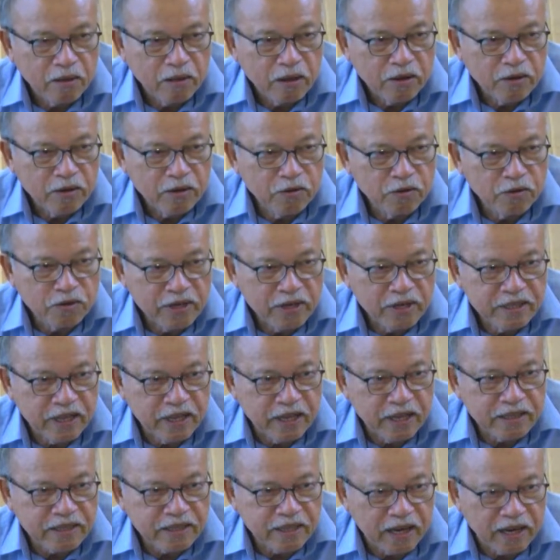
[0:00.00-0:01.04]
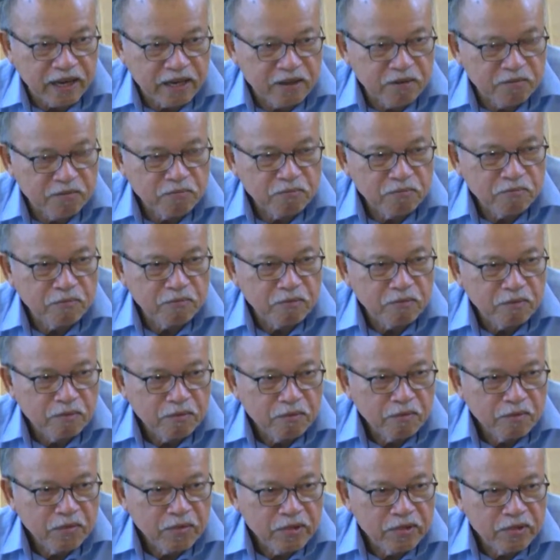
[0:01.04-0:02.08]
during that time,
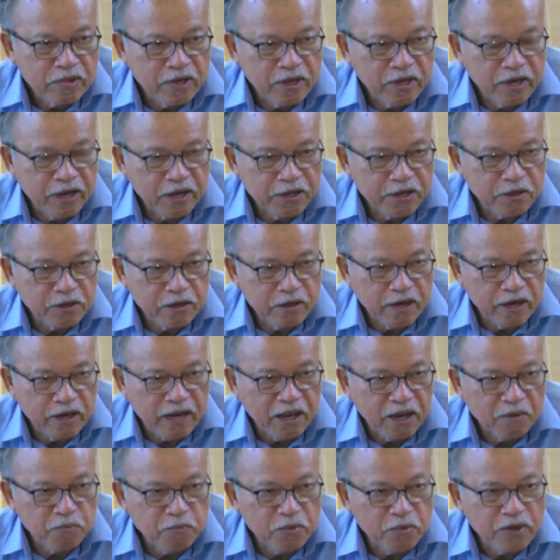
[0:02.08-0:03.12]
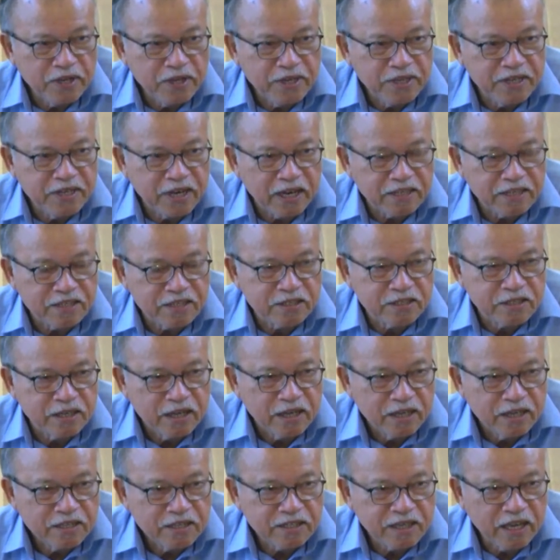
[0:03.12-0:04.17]
the National Library just
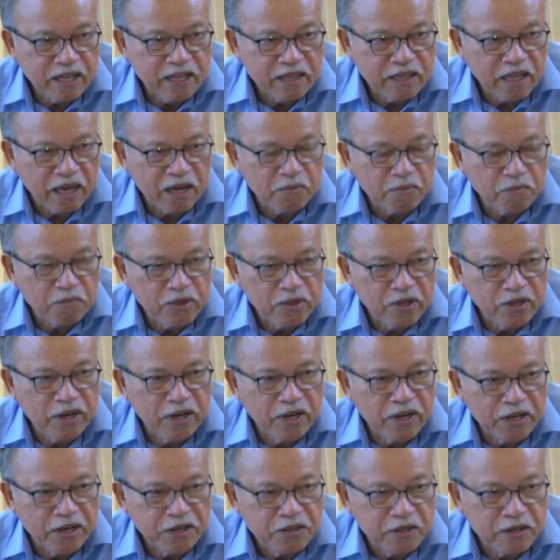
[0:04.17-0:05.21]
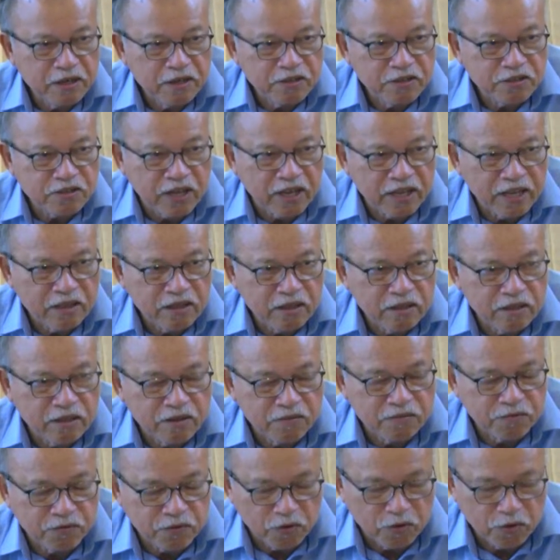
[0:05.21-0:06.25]
set up the National Center
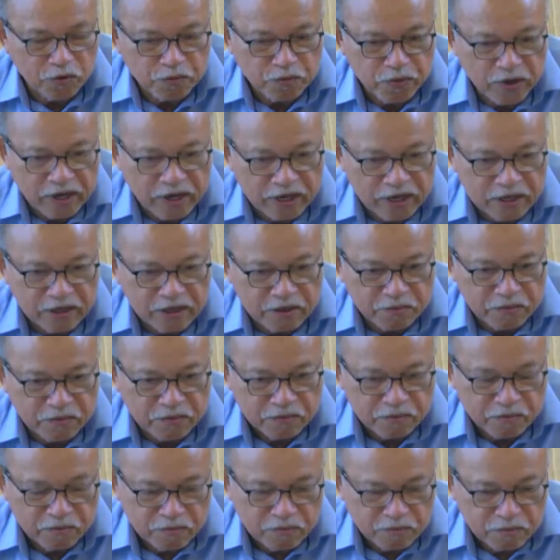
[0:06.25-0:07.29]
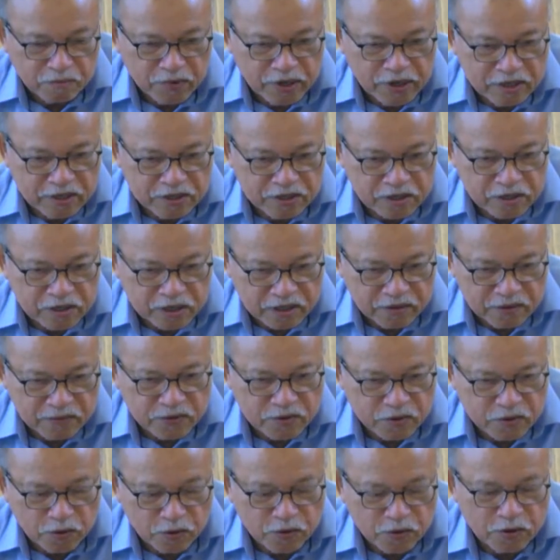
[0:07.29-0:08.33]
for Malay Manuscript.
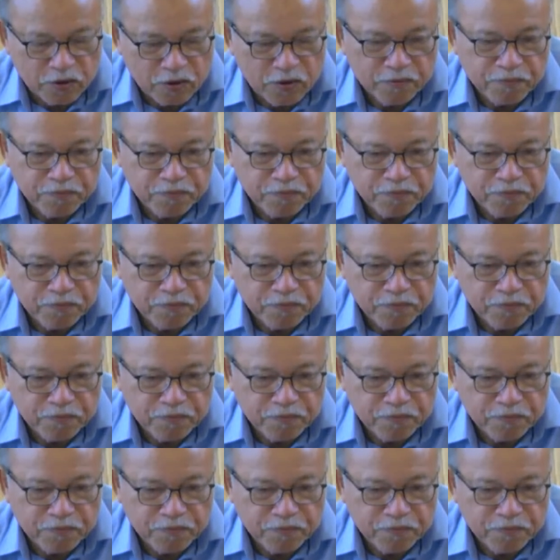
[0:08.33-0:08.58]
So